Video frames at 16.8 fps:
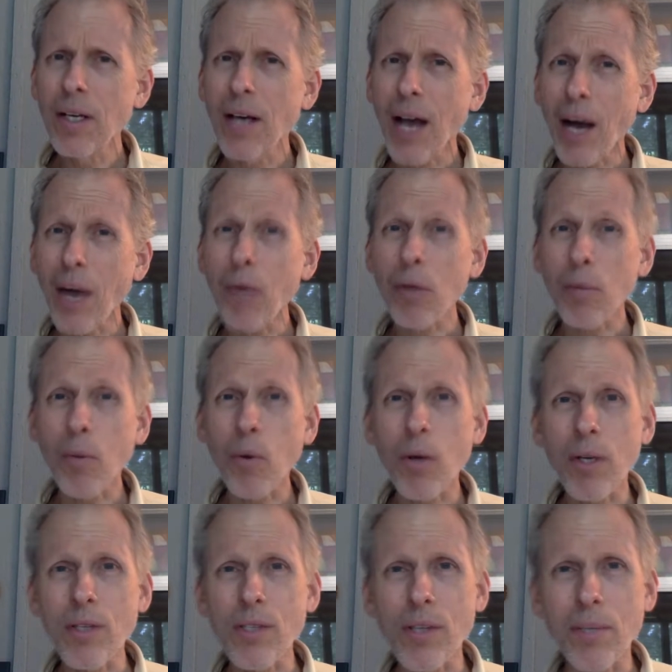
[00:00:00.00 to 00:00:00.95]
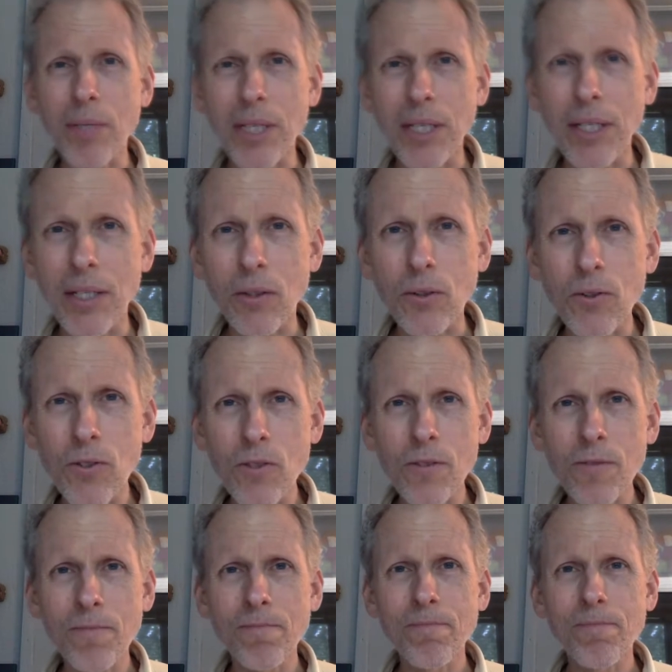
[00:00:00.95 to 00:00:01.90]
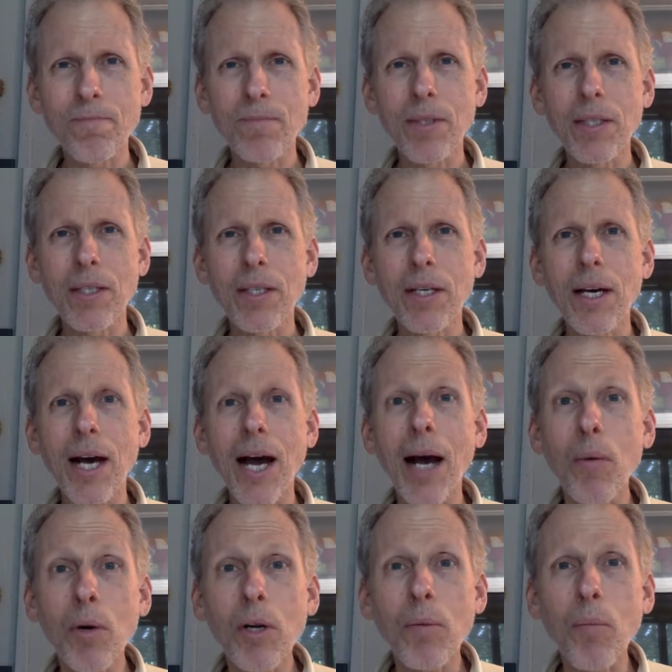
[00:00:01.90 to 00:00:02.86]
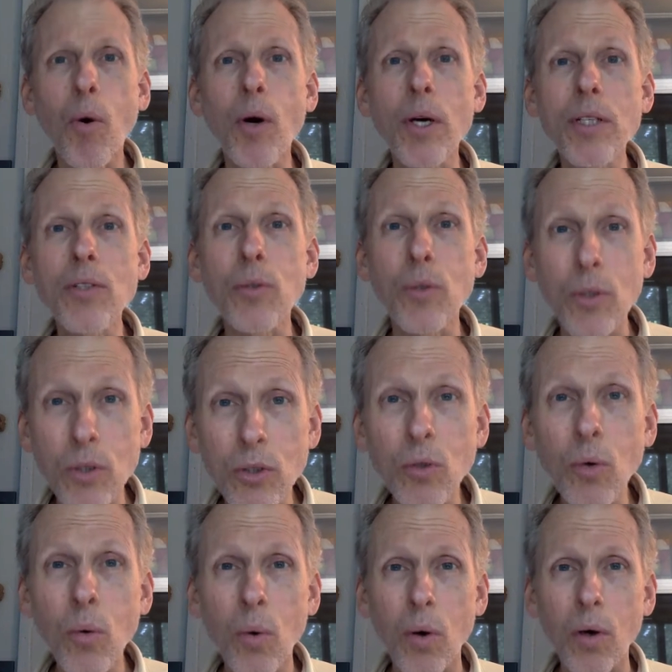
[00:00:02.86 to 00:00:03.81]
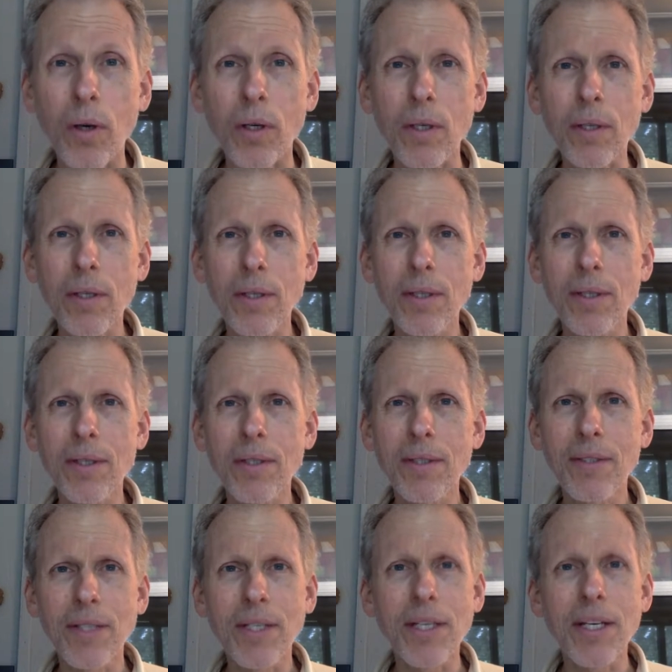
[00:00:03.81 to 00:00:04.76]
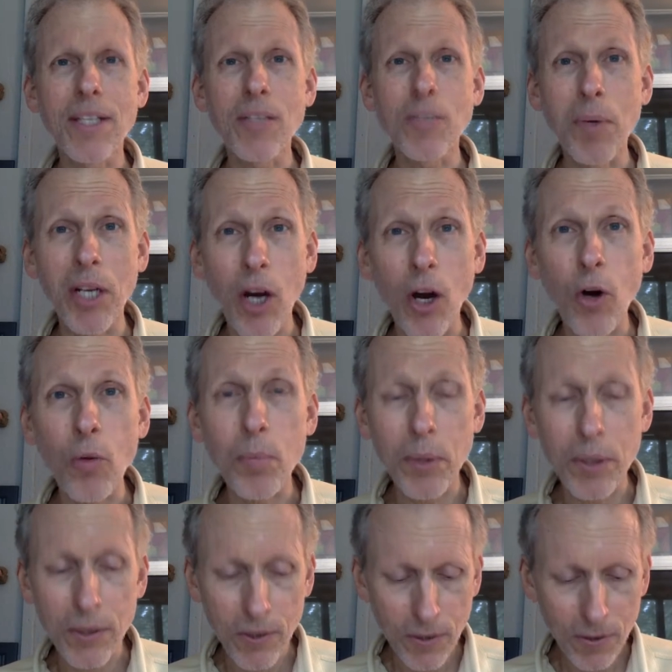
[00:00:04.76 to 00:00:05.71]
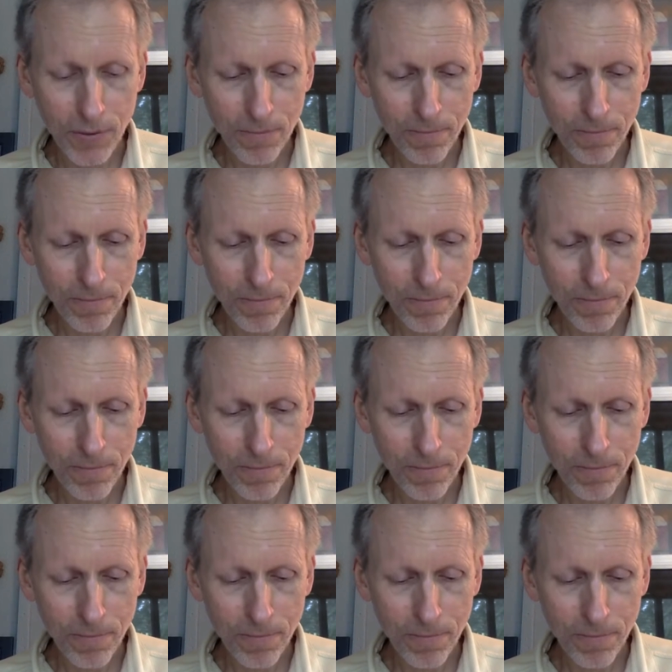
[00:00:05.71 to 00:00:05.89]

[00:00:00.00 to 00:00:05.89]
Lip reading: I want to point at something else. I want to point to a door that has been opened.